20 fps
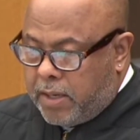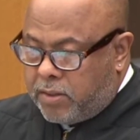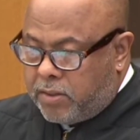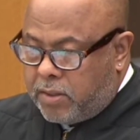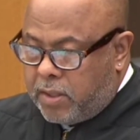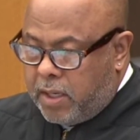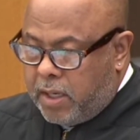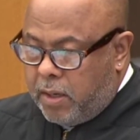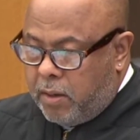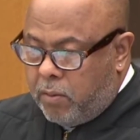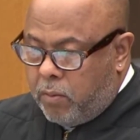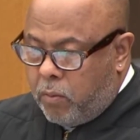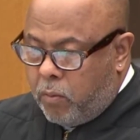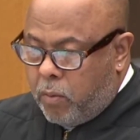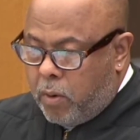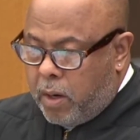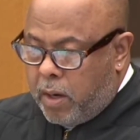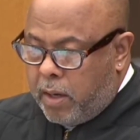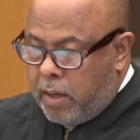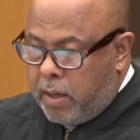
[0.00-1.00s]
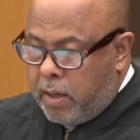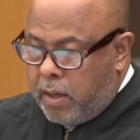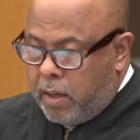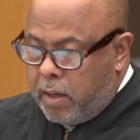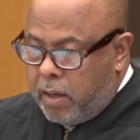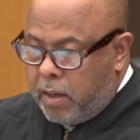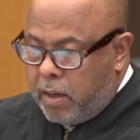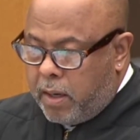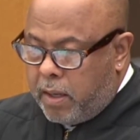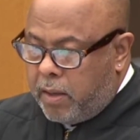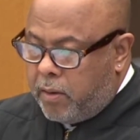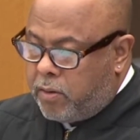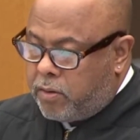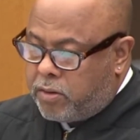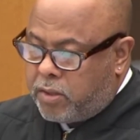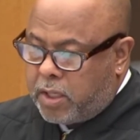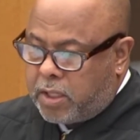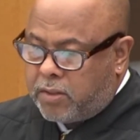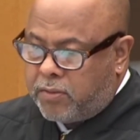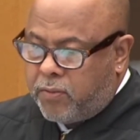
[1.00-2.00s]
SC1,
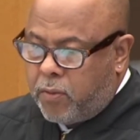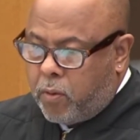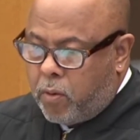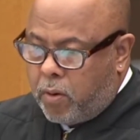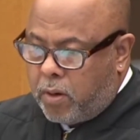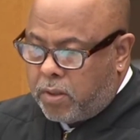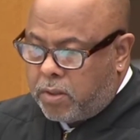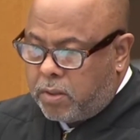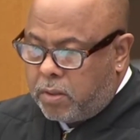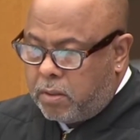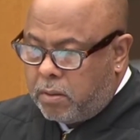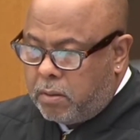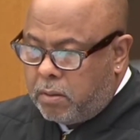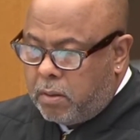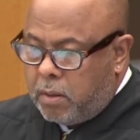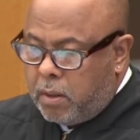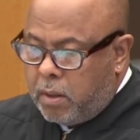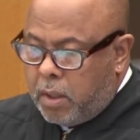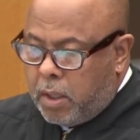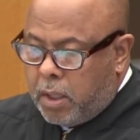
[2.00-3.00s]
and there are 6 fours.